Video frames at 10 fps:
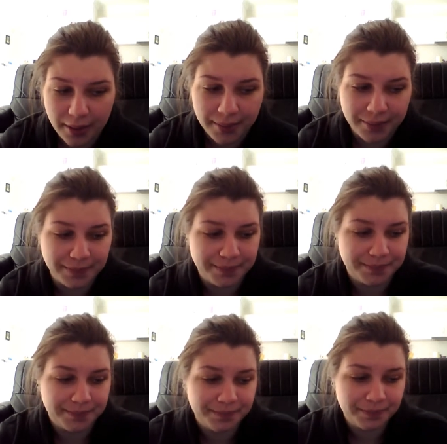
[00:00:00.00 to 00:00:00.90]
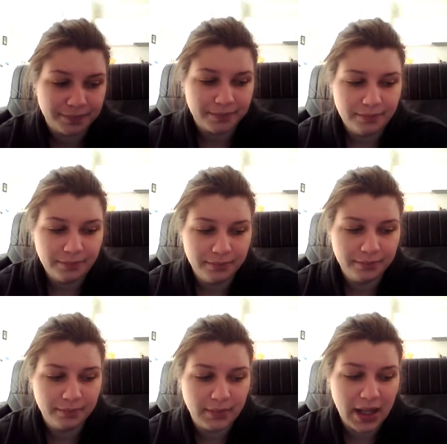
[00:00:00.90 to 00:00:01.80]
um,
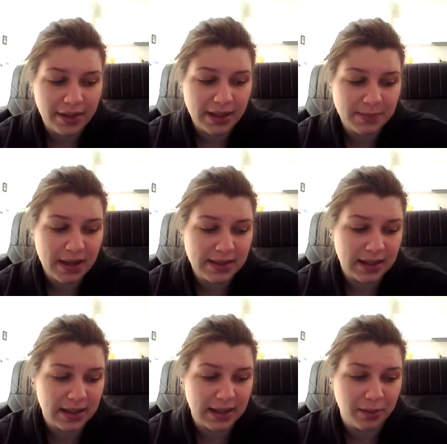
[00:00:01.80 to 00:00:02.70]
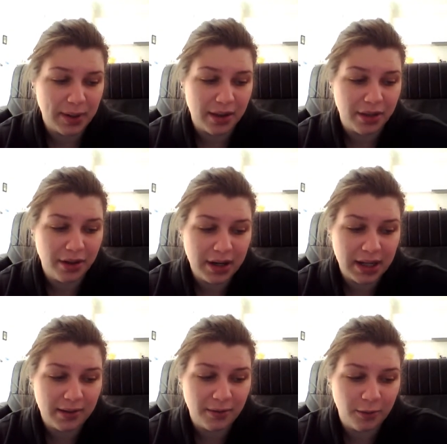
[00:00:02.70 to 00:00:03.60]
yeah, that's basically week
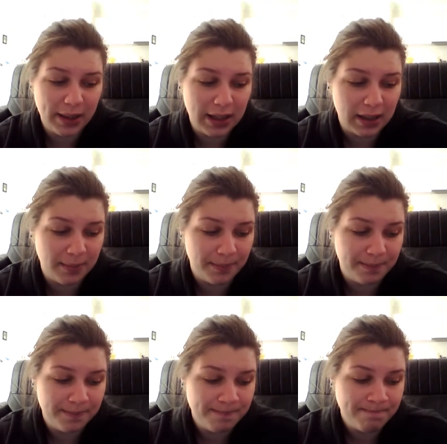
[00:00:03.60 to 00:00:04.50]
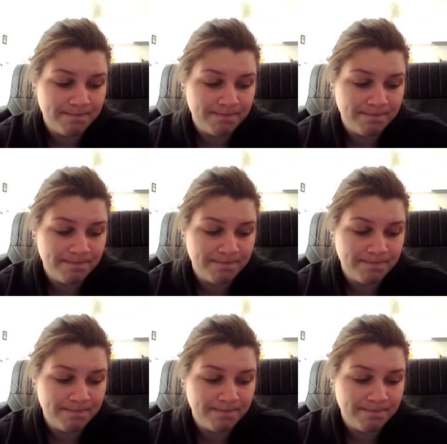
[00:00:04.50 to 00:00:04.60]
30 for me.